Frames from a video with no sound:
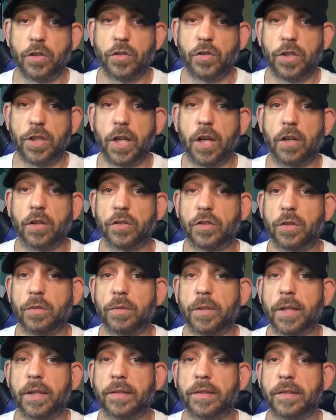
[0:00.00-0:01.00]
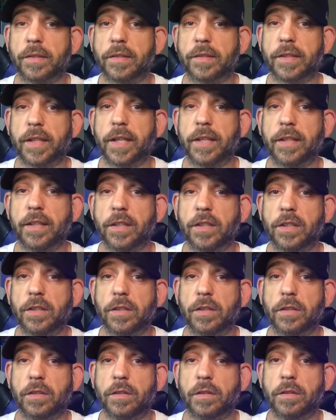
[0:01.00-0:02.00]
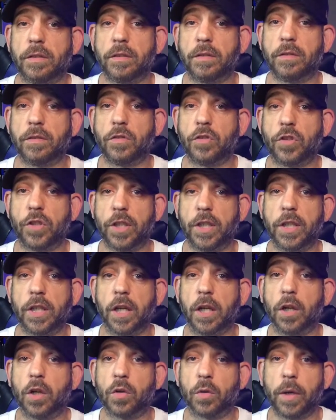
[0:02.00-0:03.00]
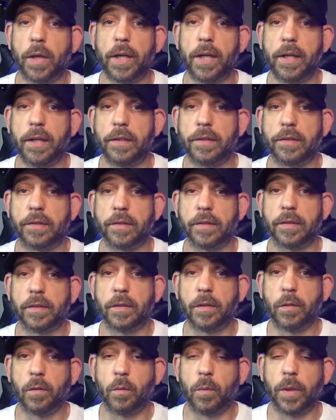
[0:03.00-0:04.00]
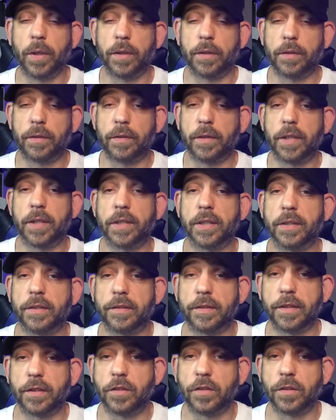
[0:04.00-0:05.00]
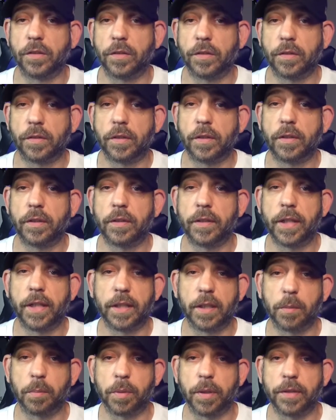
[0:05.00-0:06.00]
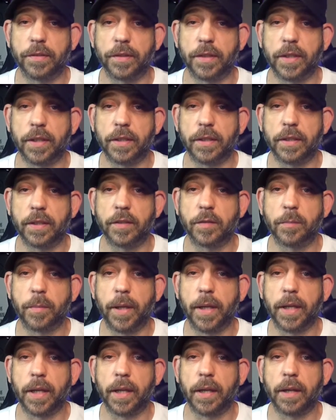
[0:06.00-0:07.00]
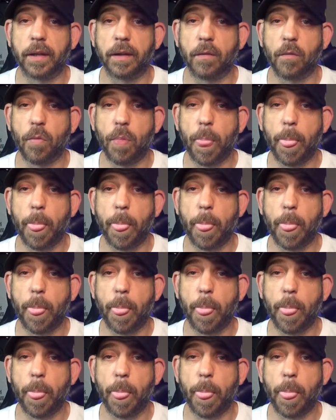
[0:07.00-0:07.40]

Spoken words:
She also doesn't say that she agrees with the decisions that the president is making.